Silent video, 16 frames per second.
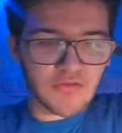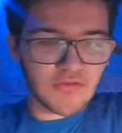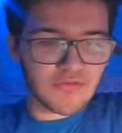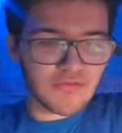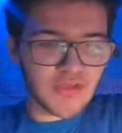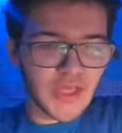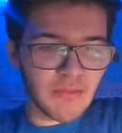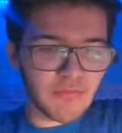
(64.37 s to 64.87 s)
this
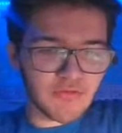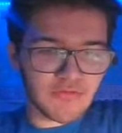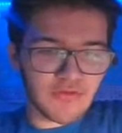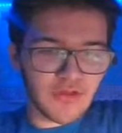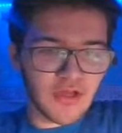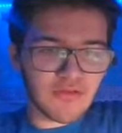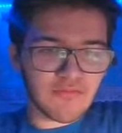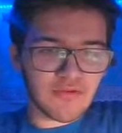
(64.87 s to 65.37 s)
game was
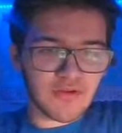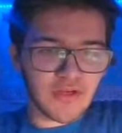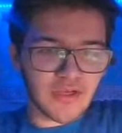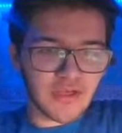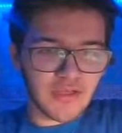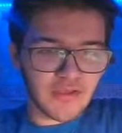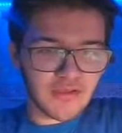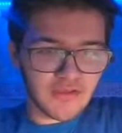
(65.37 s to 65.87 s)
not
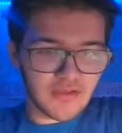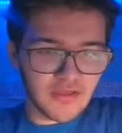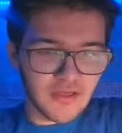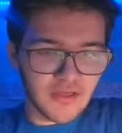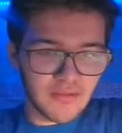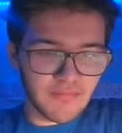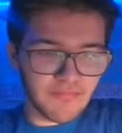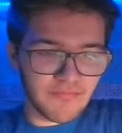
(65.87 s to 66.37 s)
very,
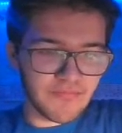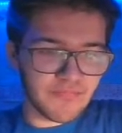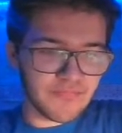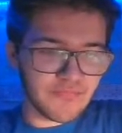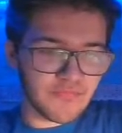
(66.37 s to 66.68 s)
it